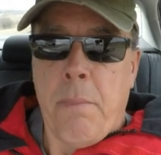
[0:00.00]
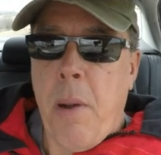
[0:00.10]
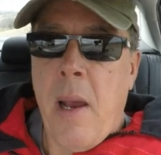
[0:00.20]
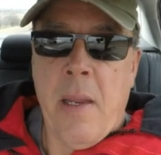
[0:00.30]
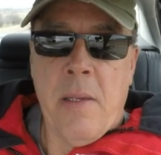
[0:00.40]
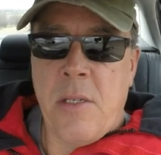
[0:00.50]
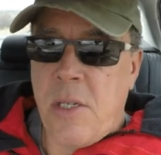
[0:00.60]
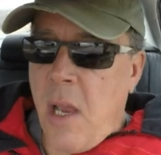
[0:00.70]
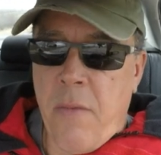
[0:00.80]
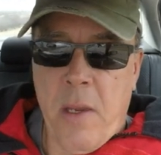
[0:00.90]
pine
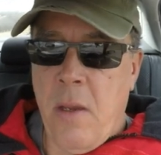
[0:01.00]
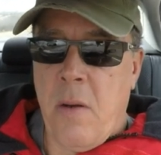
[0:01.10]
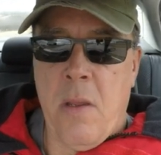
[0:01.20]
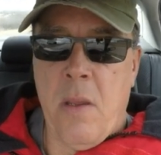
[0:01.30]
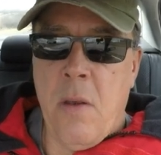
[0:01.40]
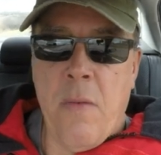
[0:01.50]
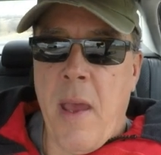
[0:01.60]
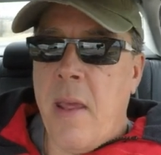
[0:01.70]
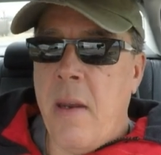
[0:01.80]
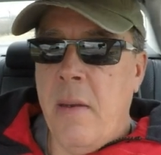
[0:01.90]
shelving unit you've
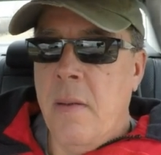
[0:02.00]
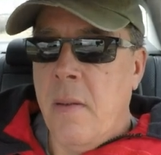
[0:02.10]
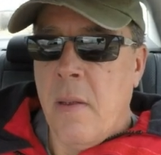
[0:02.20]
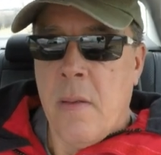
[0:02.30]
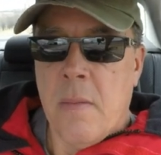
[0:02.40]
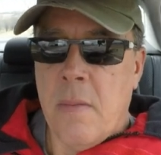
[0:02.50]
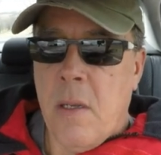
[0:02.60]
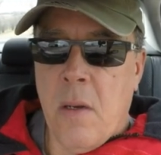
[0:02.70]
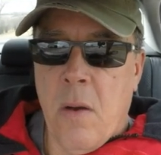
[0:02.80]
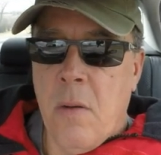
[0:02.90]
added,
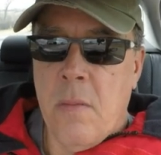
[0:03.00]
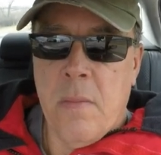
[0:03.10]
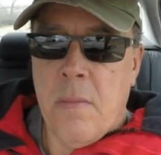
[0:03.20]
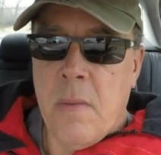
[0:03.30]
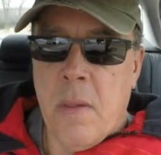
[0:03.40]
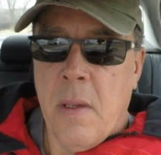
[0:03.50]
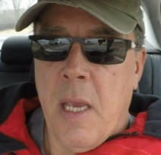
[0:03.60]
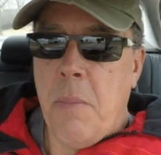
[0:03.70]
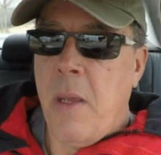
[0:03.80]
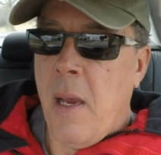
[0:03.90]
you know,
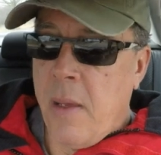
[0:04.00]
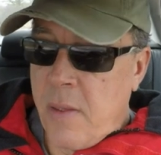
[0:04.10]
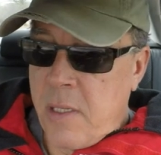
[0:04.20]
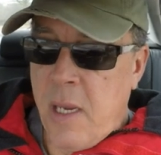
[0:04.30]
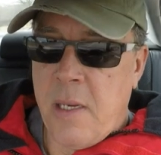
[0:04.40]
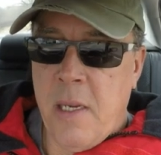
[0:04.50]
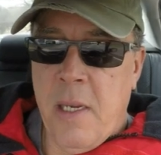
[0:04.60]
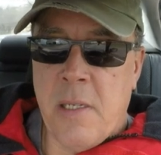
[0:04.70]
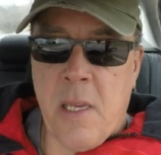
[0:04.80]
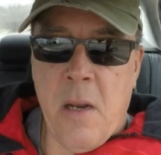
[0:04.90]
in behind the
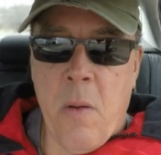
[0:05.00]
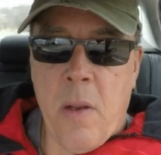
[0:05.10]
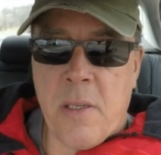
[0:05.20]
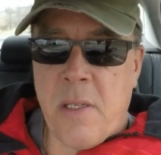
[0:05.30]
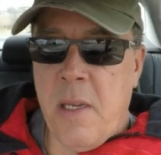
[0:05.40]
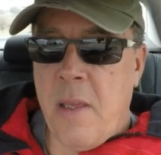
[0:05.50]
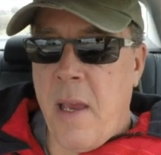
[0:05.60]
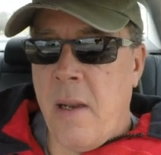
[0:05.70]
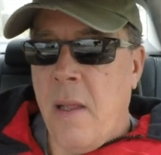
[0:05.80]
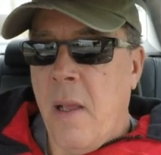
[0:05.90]
settees. They don't want to see
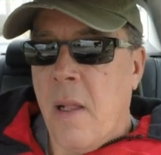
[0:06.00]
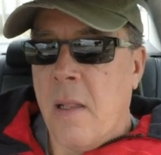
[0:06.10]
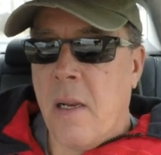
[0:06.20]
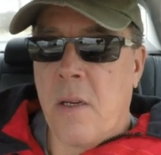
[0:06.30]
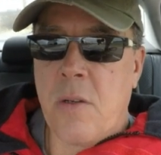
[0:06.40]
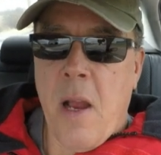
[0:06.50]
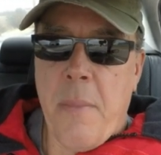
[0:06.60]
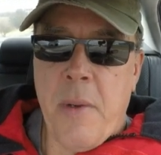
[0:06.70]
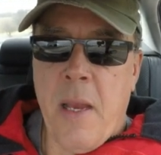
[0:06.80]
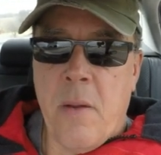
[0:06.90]
that little
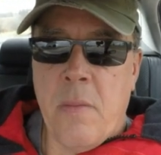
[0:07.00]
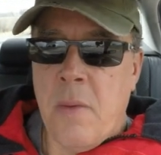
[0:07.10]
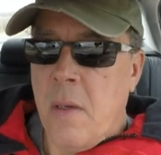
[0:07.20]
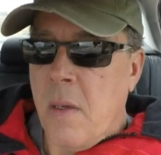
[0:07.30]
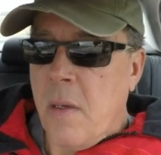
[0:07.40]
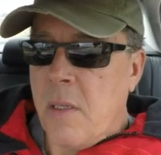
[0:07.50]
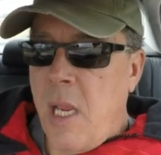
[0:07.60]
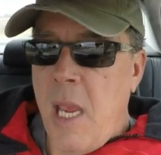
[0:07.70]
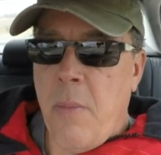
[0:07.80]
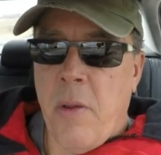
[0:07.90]
drop-down
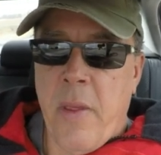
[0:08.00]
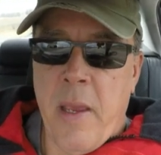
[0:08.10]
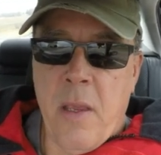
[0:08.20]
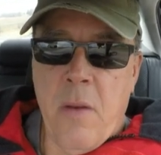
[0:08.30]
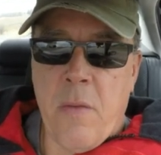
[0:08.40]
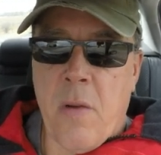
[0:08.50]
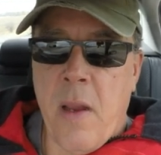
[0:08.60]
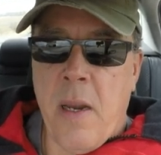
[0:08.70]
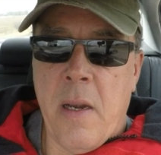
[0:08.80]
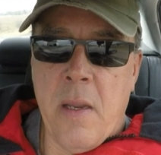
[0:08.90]
table that you
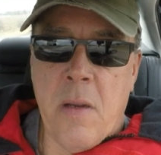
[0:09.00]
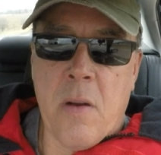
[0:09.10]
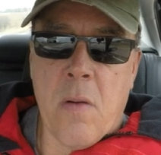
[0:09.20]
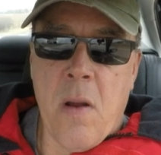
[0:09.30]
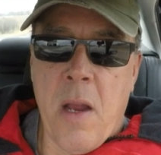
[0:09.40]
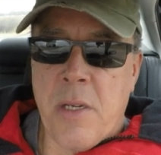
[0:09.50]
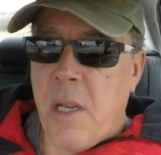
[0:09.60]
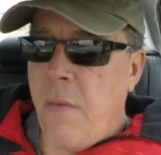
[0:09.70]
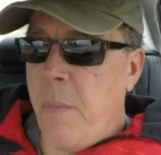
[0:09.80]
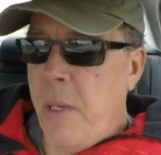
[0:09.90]
created in your garage
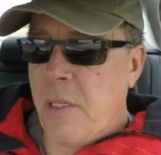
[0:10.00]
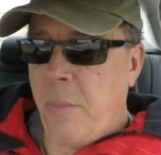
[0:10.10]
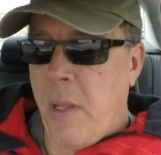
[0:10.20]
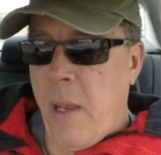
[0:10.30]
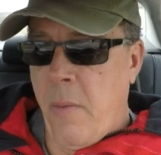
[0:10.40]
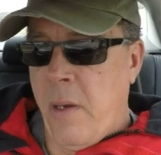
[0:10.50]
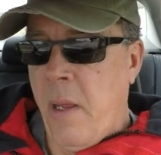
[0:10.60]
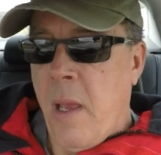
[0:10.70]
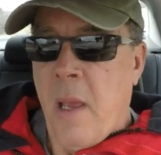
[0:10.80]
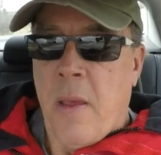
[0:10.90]
out of a piece of plywood.
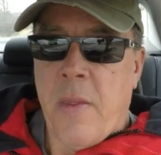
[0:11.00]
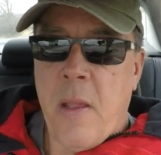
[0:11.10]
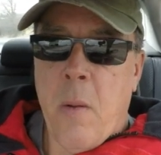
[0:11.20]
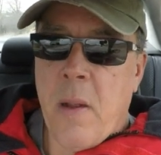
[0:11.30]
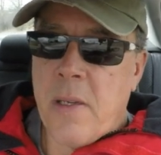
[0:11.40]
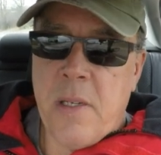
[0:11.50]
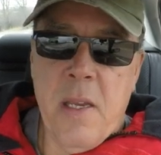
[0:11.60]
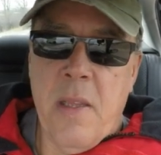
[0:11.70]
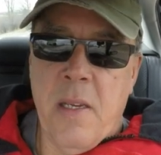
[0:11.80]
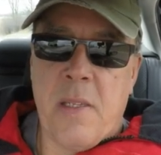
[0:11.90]
They don't want to
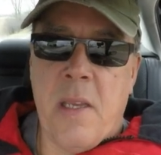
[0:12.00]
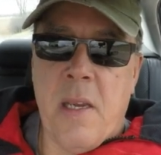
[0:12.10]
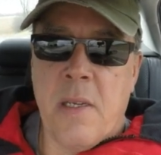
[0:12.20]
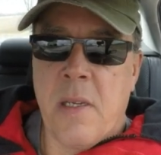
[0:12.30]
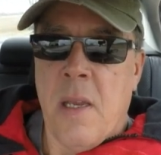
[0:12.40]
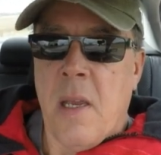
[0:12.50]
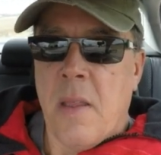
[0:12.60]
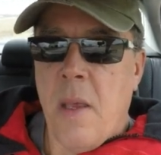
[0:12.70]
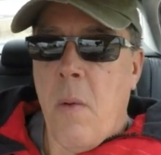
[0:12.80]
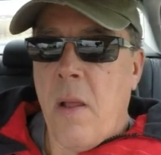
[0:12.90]
see these things.
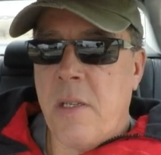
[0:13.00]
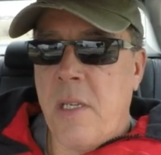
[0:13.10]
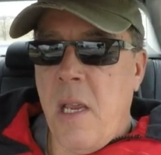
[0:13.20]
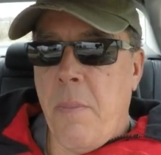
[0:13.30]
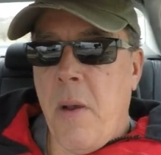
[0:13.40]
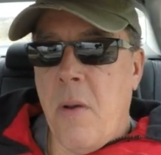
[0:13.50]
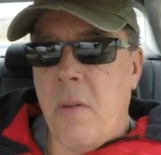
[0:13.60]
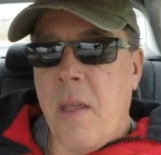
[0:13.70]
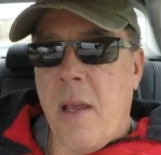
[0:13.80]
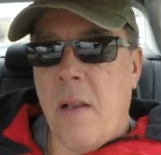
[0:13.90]
They want to see a
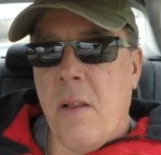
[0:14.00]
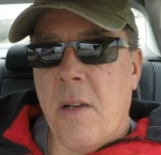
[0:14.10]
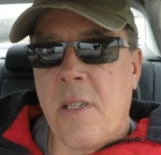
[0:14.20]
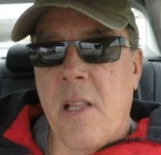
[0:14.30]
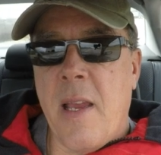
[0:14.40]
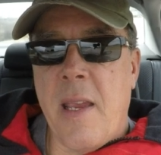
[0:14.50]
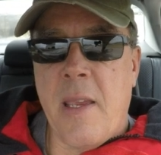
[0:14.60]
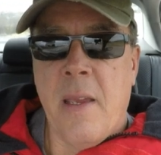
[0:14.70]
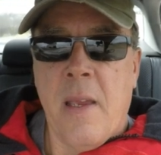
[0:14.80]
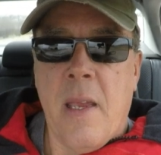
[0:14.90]
boat that looks like
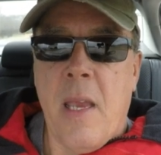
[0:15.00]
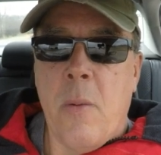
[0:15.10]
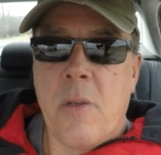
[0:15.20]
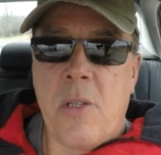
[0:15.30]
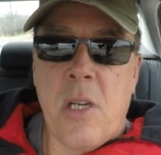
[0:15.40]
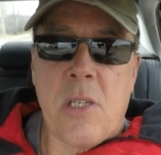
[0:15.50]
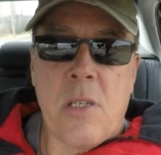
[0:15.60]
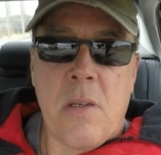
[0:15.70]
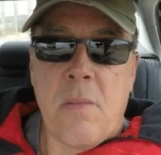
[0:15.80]
it was just